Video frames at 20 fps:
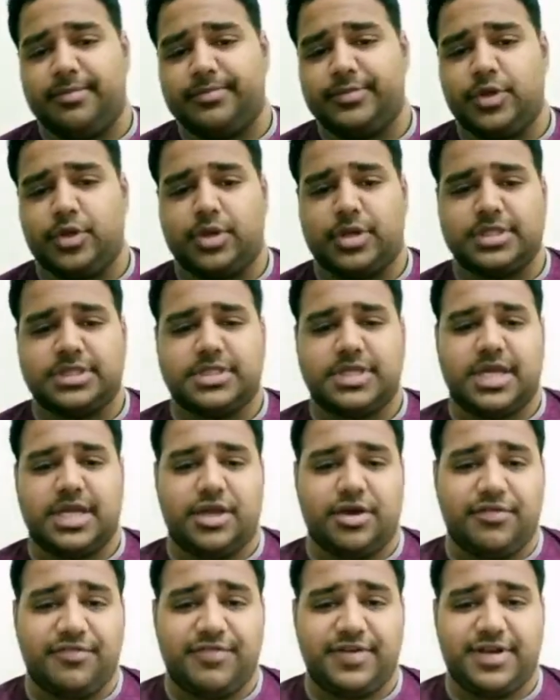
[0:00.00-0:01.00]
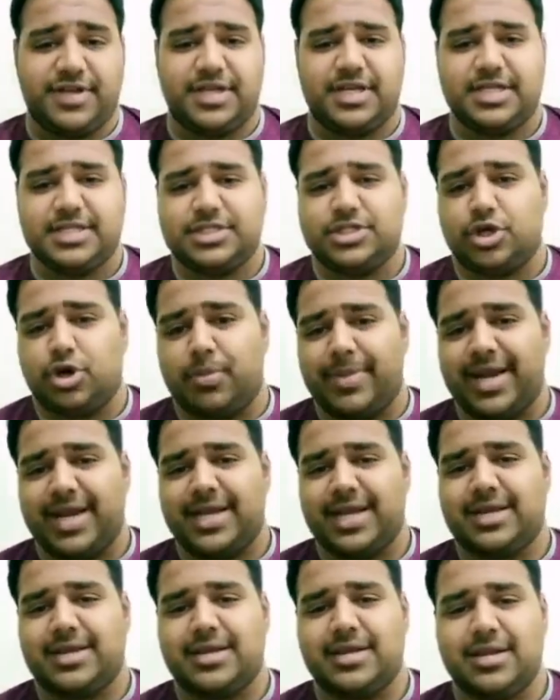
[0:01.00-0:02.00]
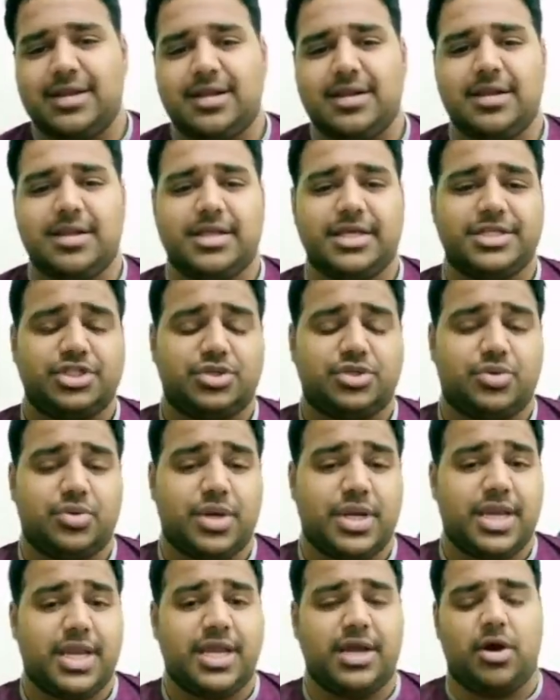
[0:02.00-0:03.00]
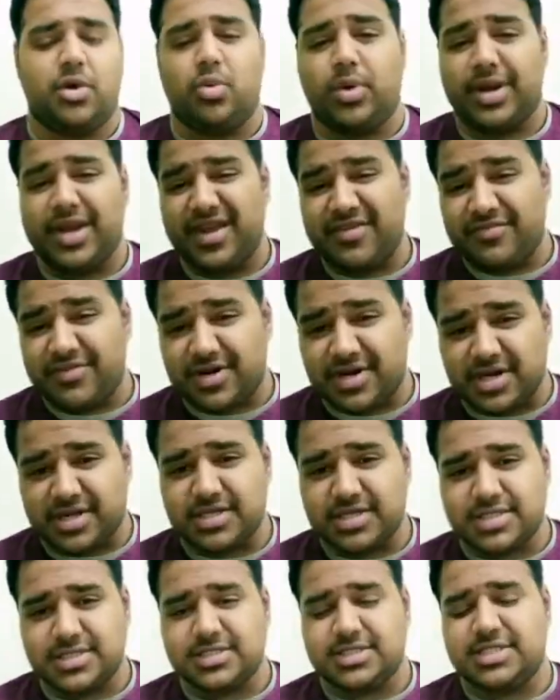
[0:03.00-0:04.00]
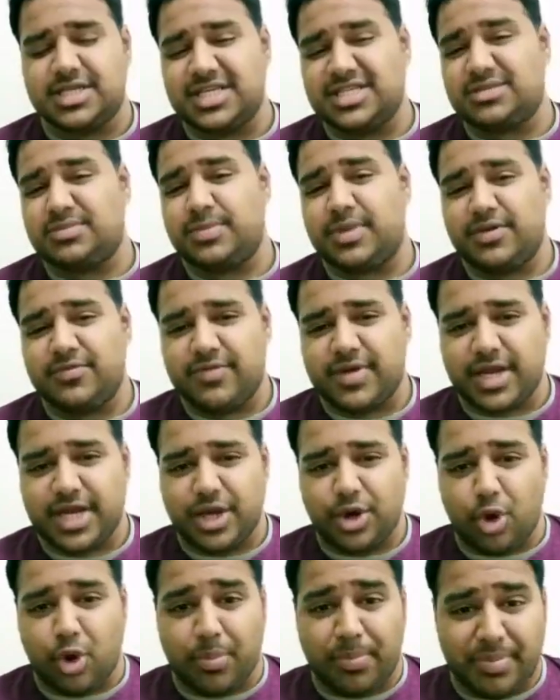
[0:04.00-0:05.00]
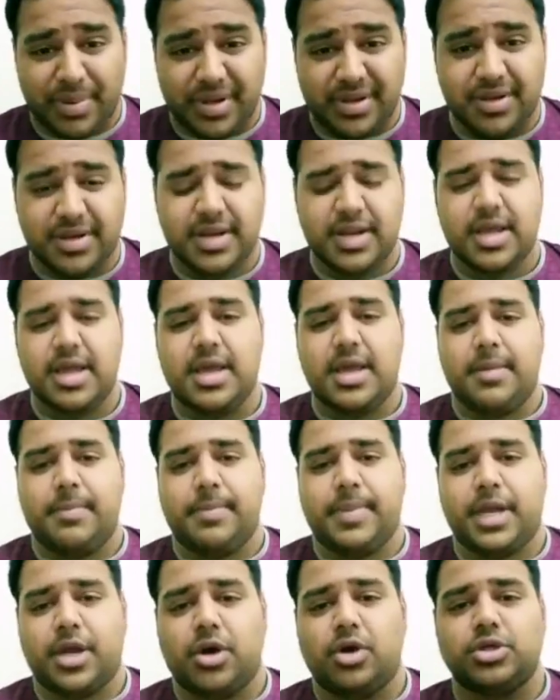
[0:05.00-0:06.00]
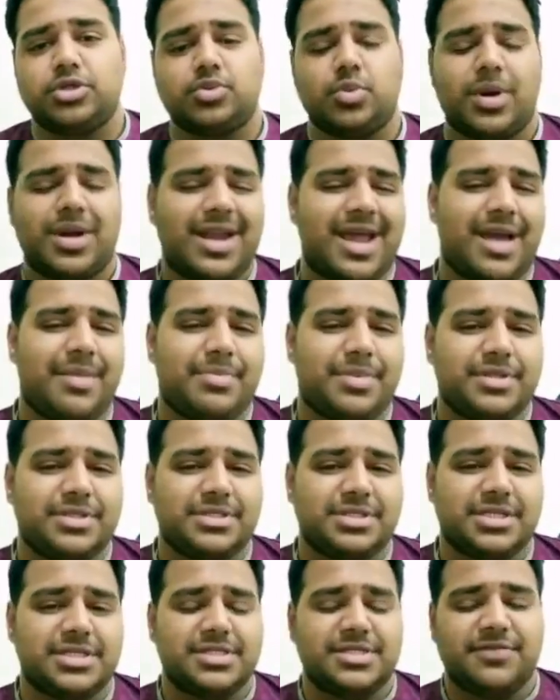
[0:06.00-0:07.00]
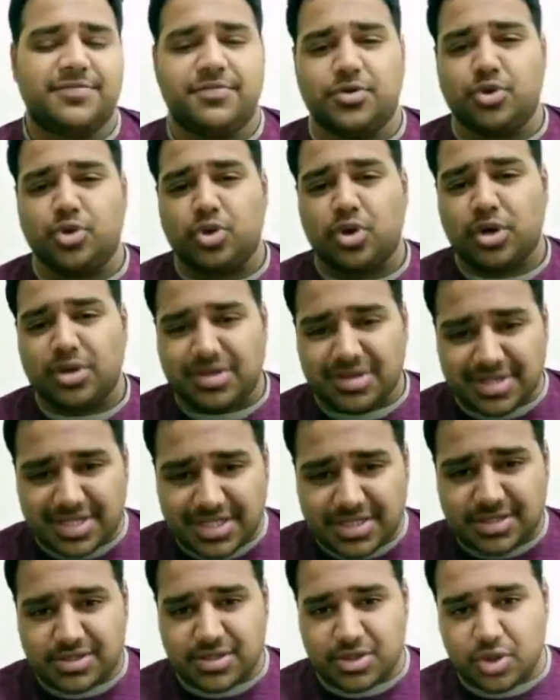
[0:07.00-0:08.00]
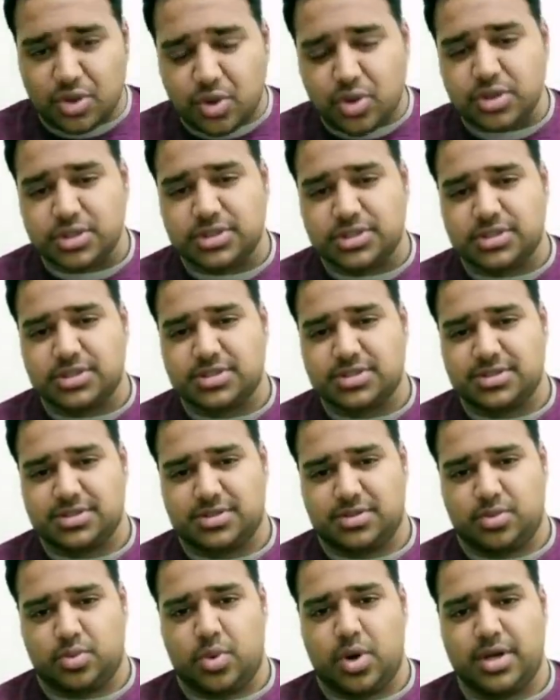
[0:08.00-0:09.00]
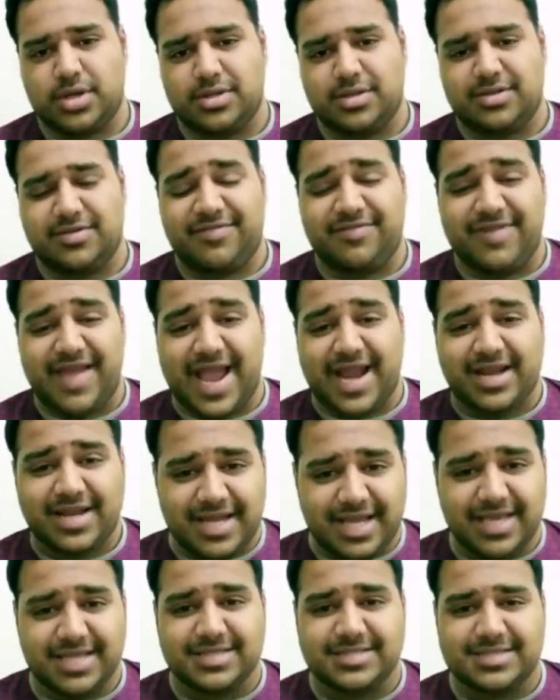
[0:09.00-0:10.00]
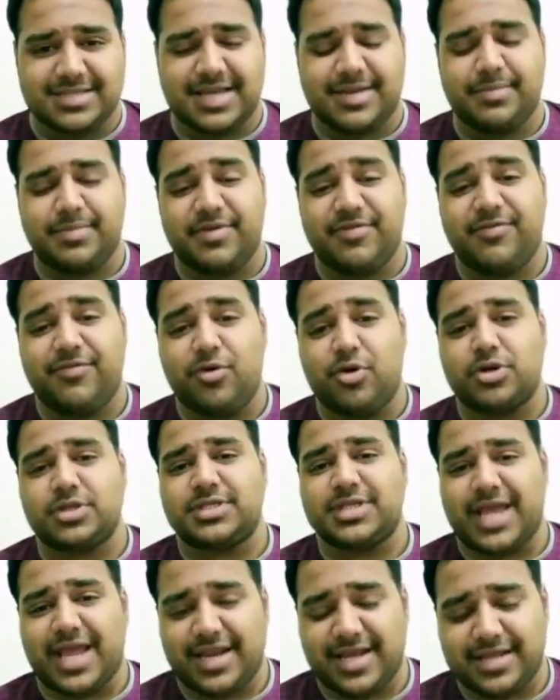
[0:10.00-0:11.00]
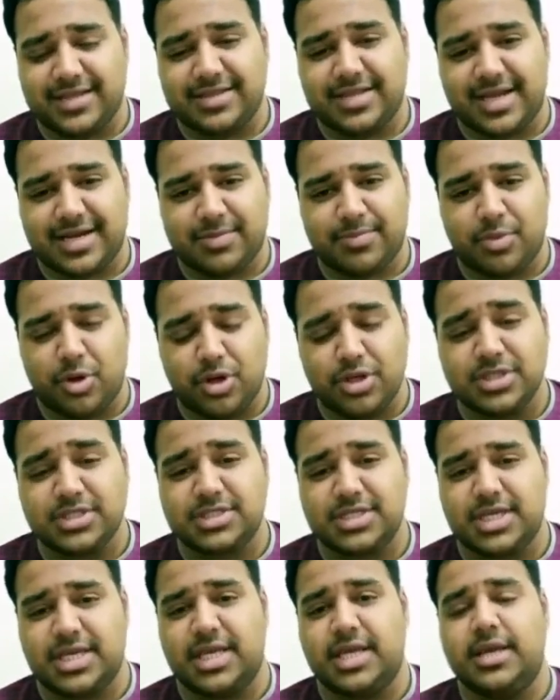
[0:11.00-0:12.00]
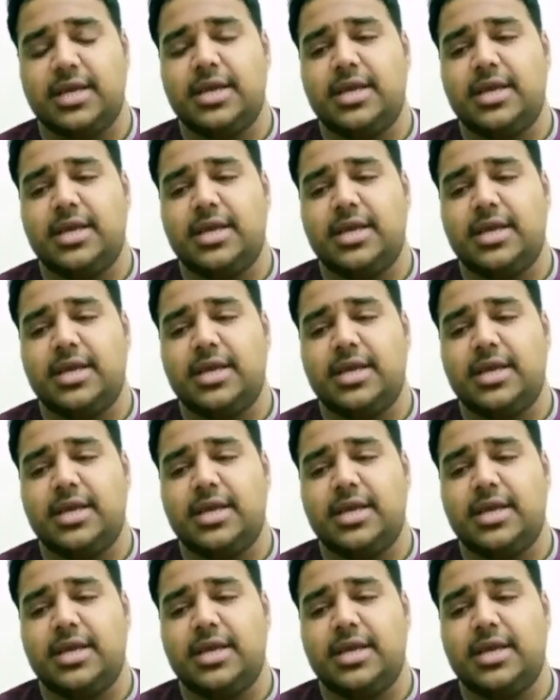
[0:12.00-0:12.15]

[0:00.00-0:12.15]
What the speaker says: you can say your fitness, your medical history, or whatever it is. Just be very open, because what happens is, if you do not disclose what the fact is before signing that policy,